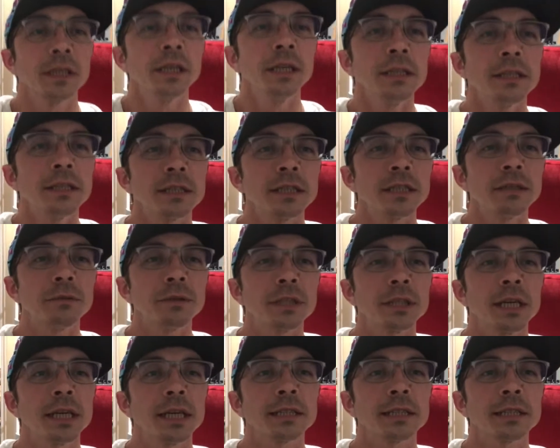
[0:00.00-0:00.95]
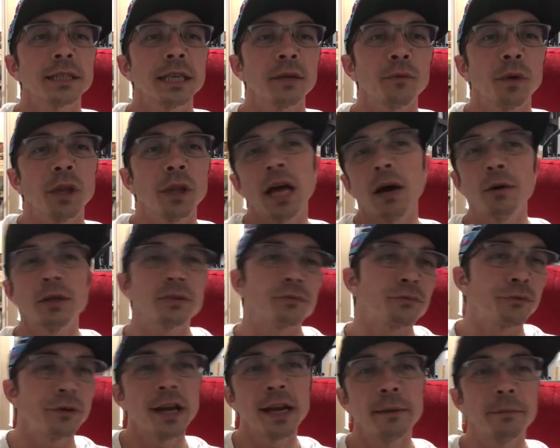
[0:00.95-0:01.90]
See what you guys said while I was
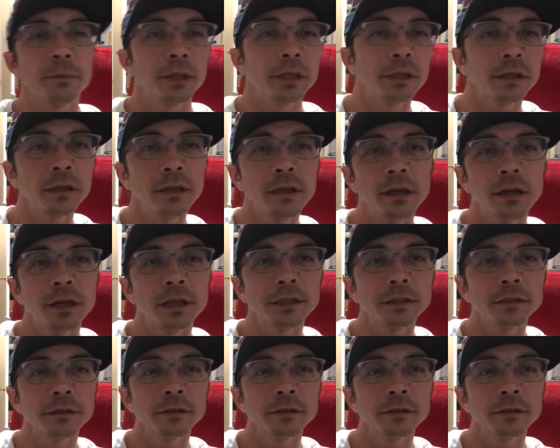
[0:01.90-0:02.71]
rambling on.